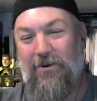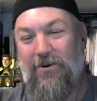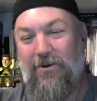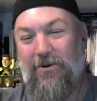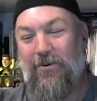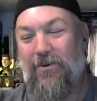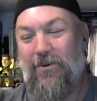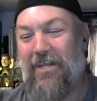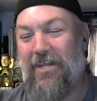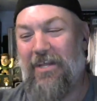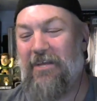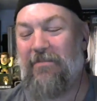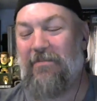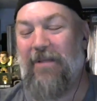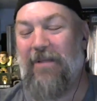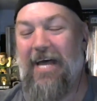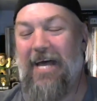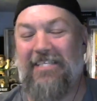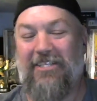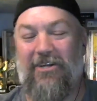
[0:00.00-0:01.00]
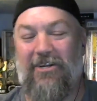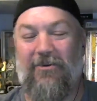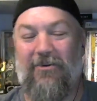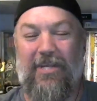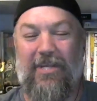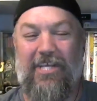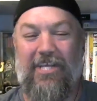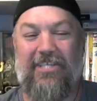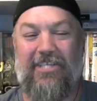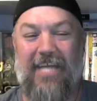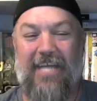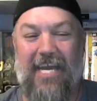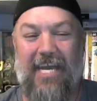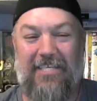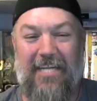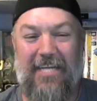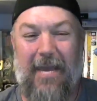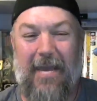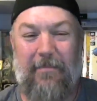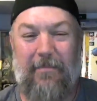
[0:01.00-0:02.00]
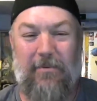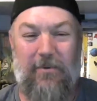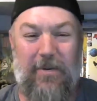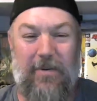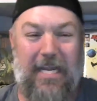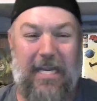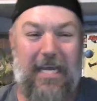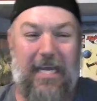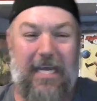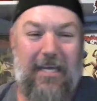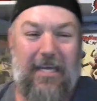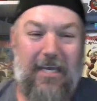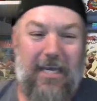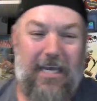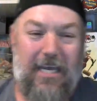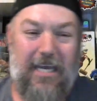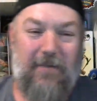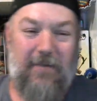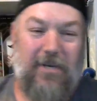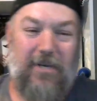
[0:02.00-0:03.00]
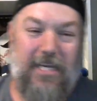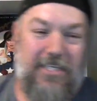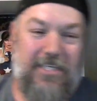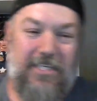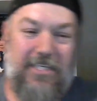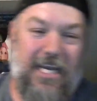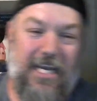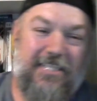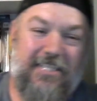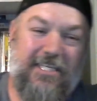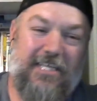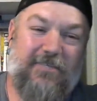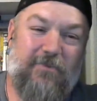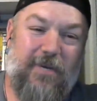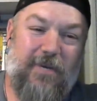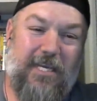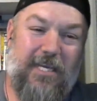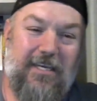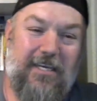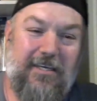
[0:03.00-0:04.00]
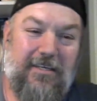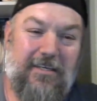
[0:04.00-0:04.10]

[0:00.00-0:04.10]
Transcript: Whether you blast it or whether you stash it, happy reading, and we'll catch you guys next week.